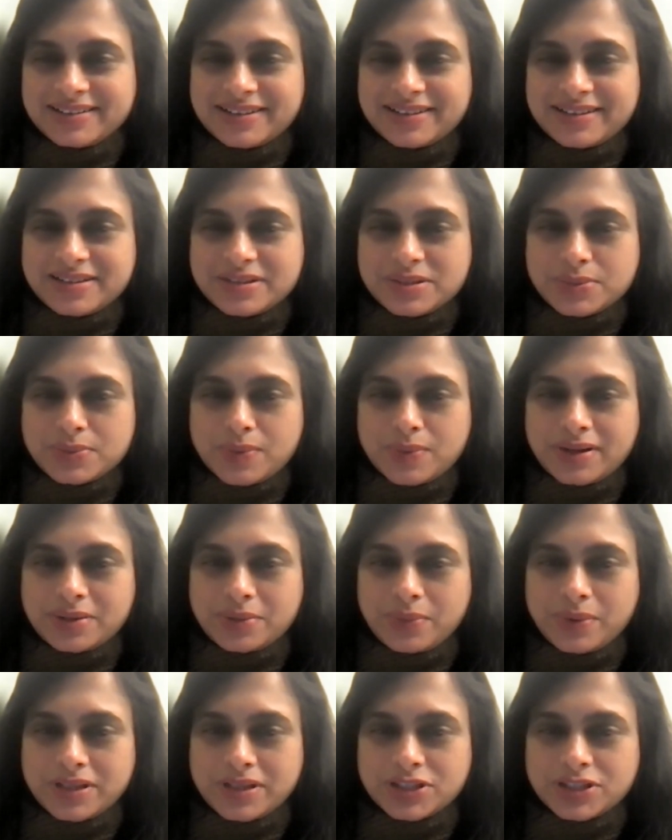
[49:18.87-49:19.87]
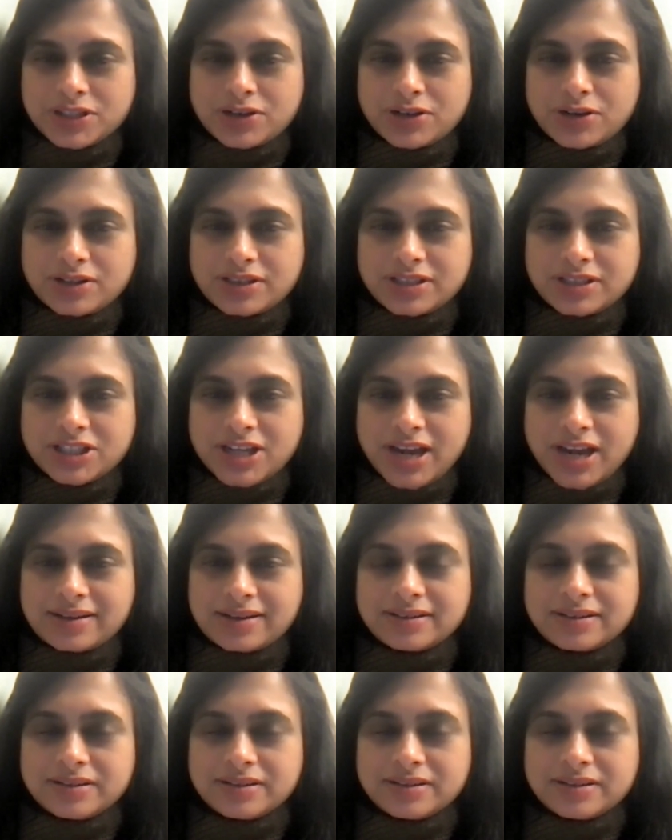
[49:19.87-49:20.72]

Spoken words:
There is one question on chat.